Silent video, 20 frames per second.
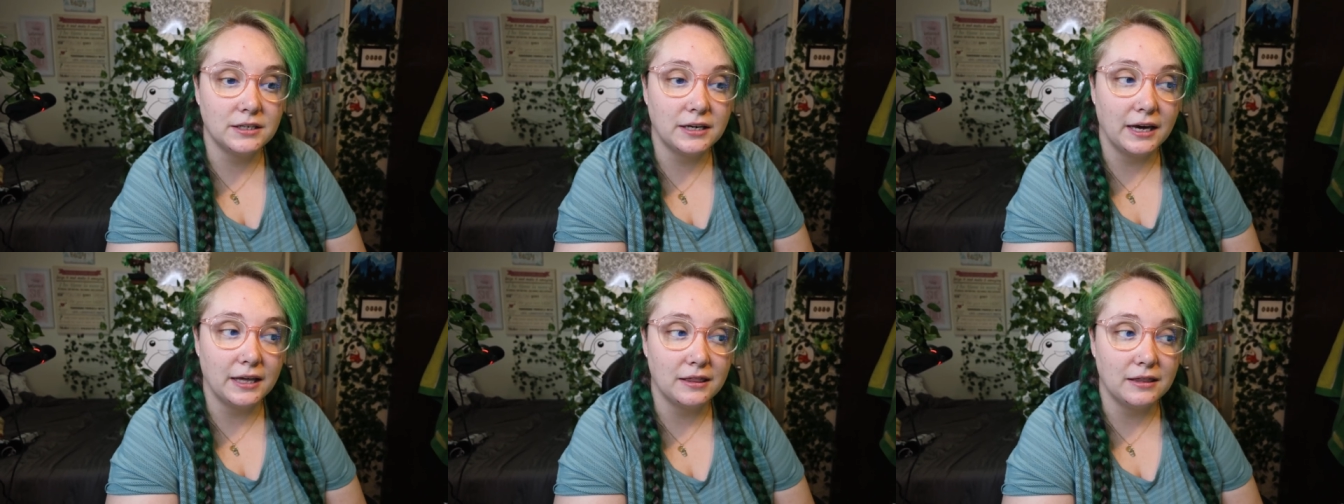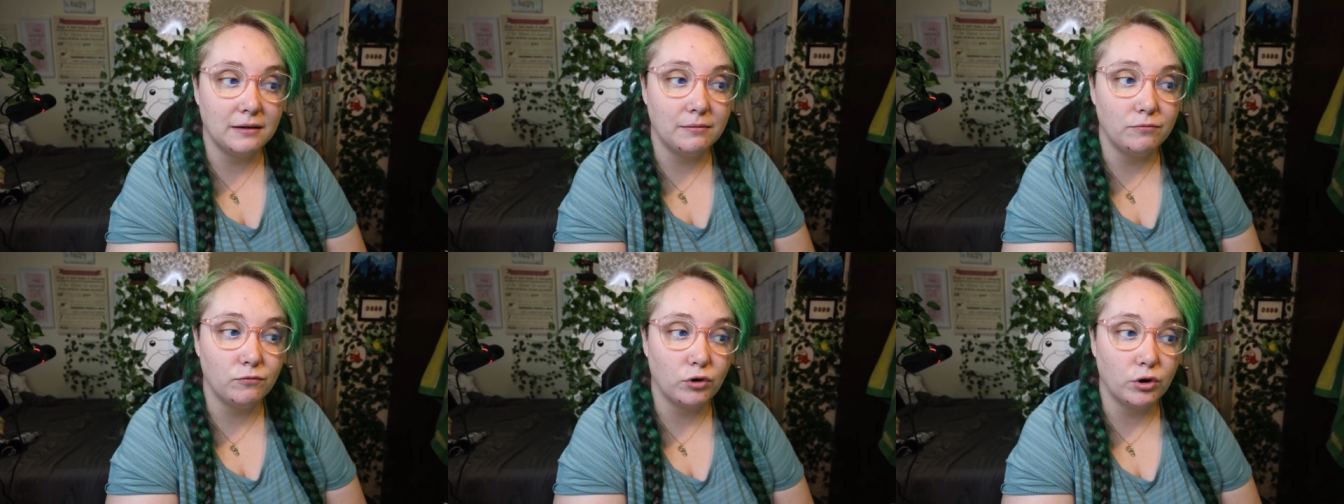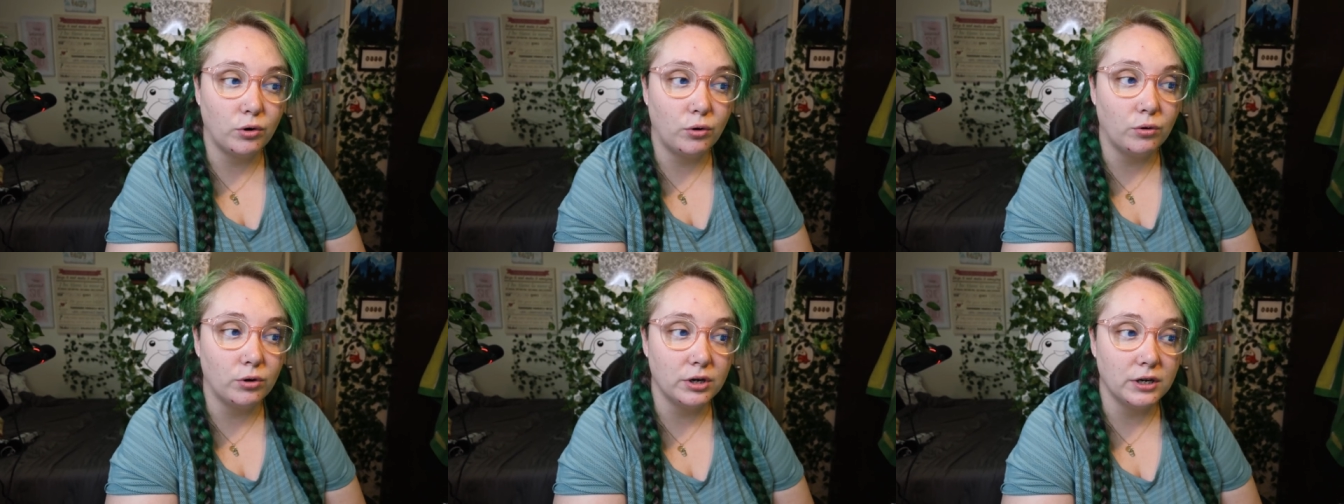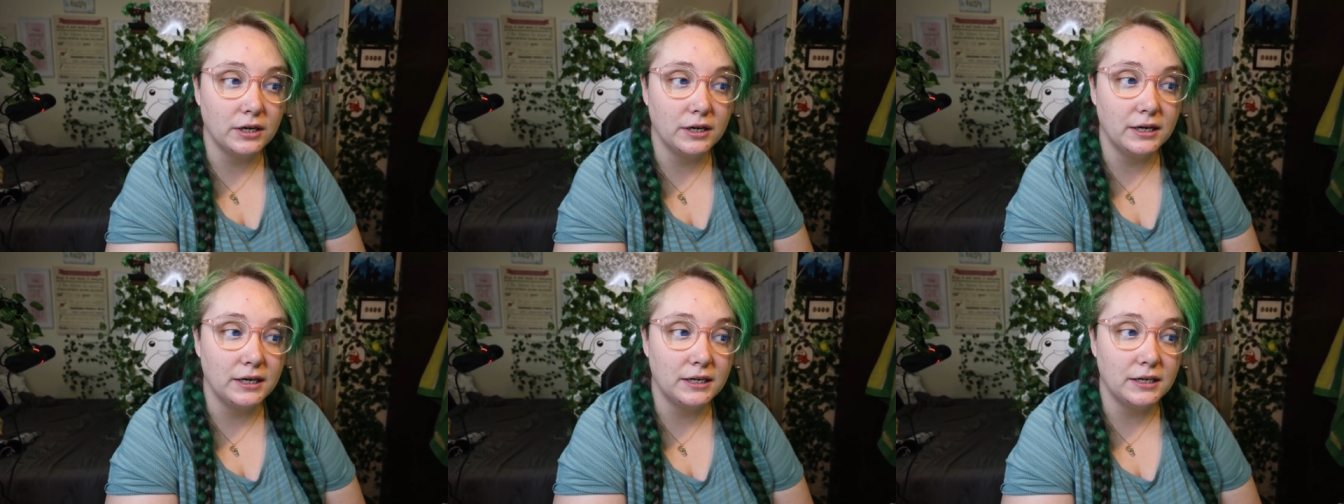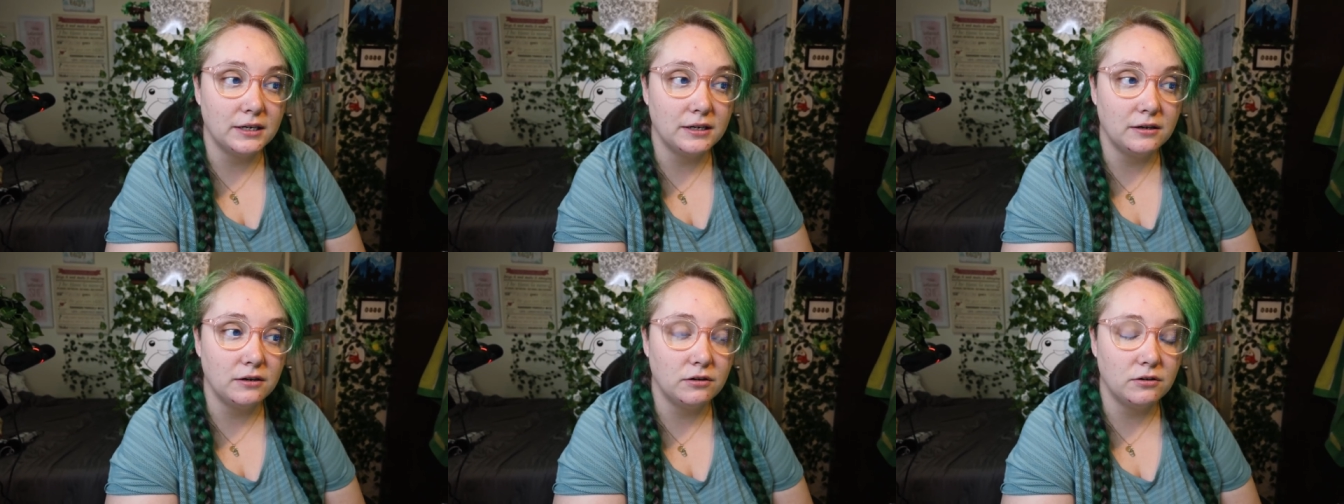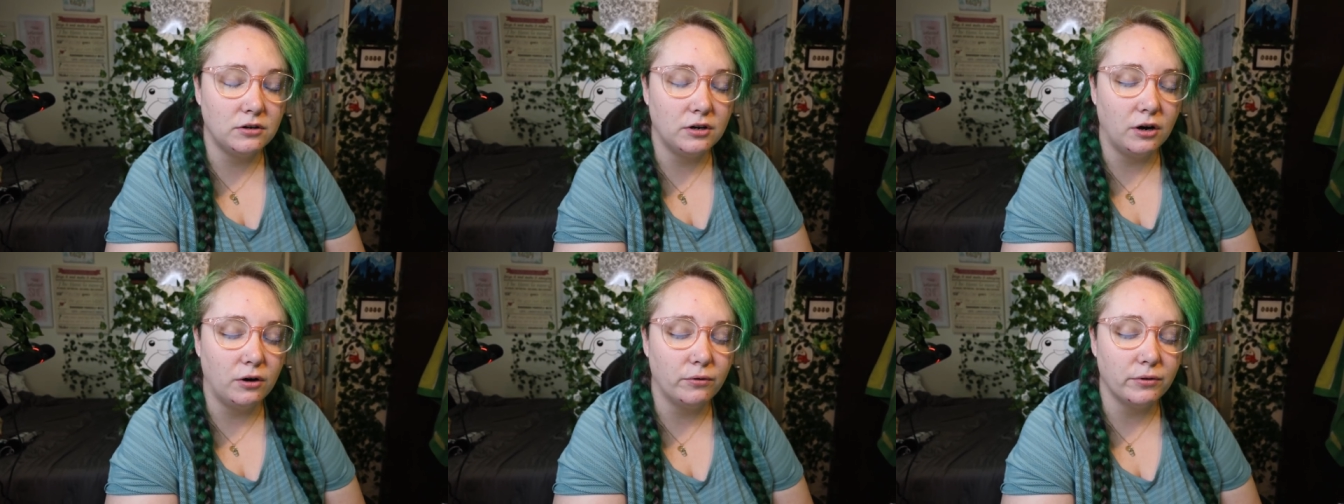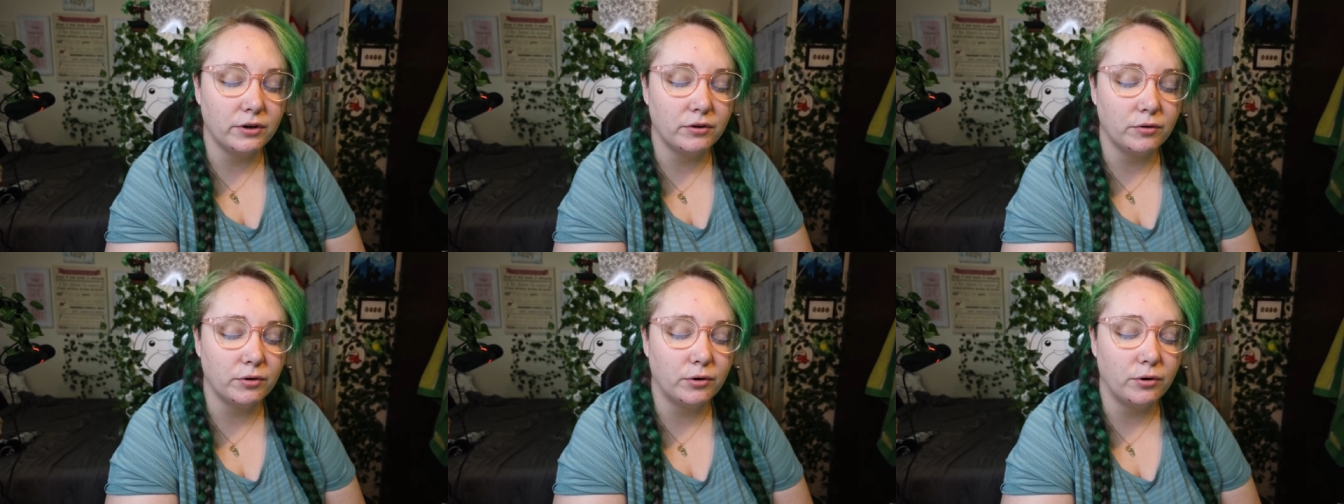get them recorded,
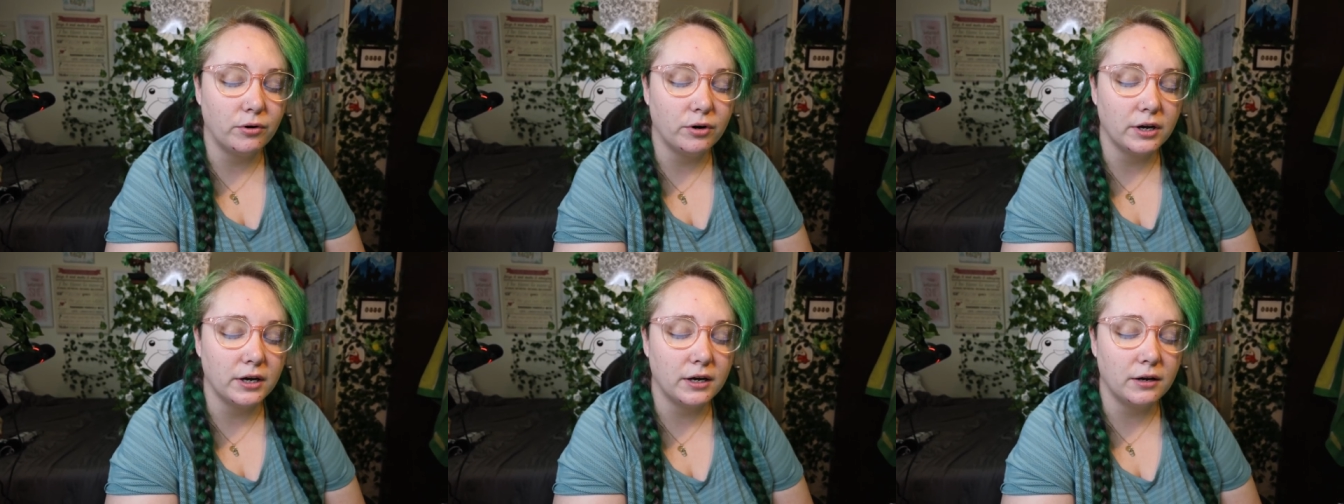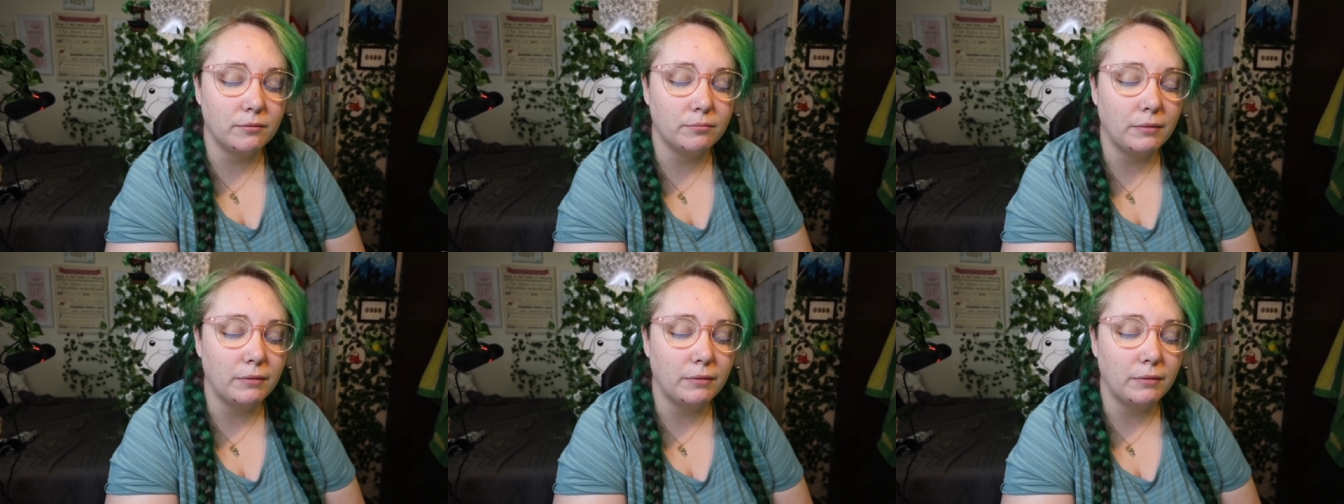note they're recorded.